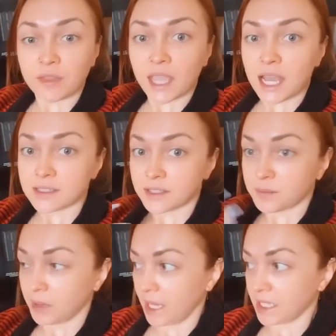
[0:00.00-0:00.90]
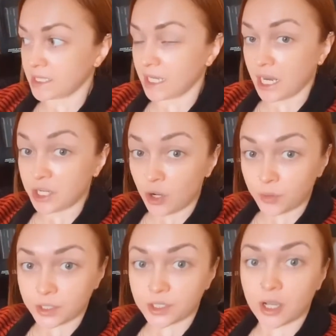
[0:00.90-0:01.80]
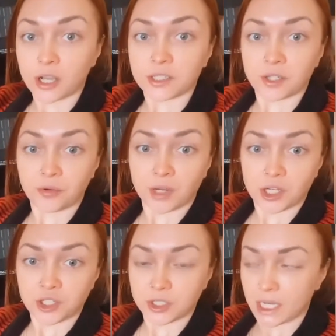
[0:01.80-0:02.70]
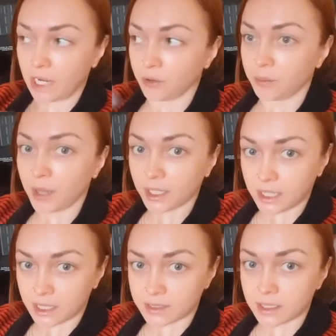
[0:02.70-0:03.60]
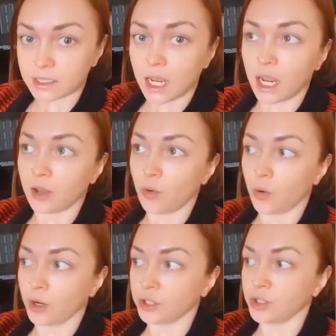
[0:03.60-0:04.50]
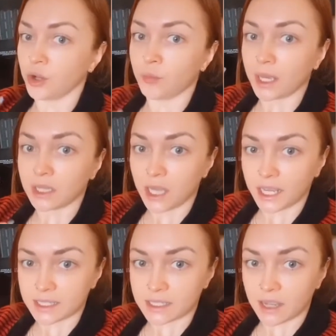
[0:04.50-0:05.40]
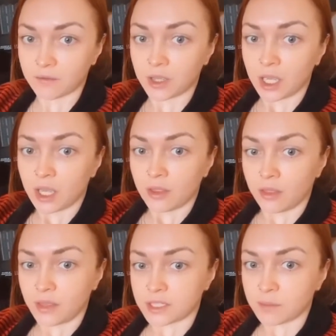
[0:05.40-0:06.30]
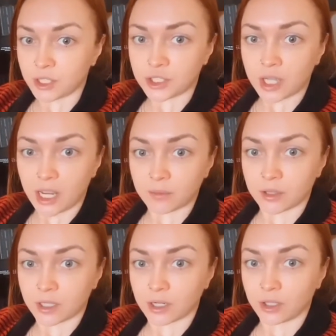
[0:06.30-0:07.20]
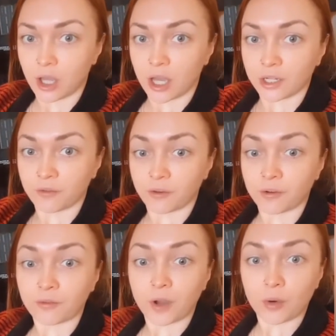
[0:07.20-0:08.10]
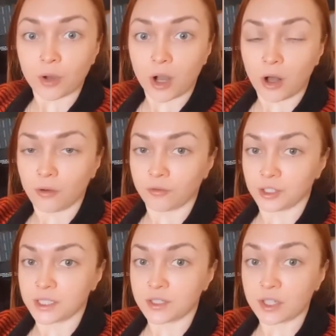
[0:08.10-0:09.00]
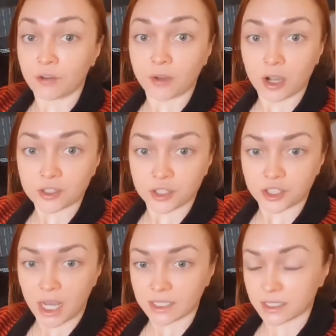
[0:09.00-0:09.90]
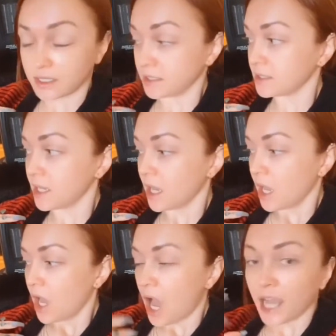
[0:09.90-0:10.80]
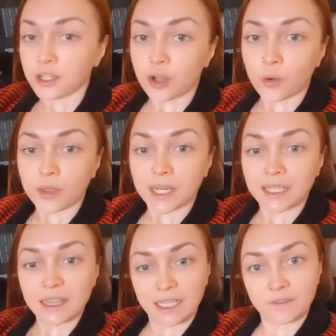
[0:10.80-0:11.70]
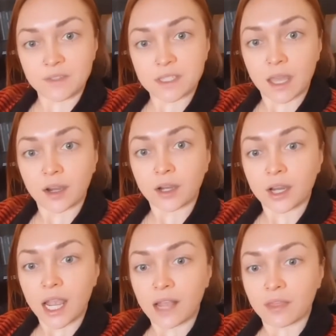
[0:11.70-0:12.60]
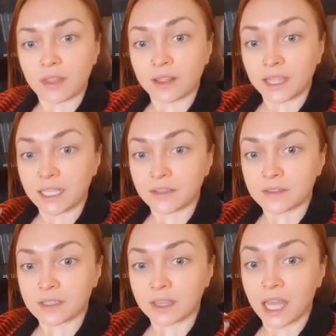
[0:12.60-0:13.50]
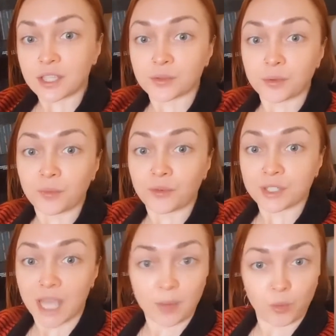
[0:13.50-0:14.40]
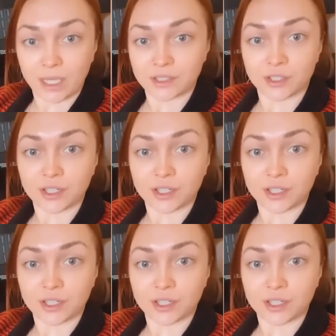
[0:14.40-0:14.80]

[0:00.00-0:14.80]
has its place, and I know there's a content creation day or a podcasting day, or my clients have this much time that they're allotted for a phone call versus our Voxer check-ins. I know that it lives there, and that leaves less room for time wasters.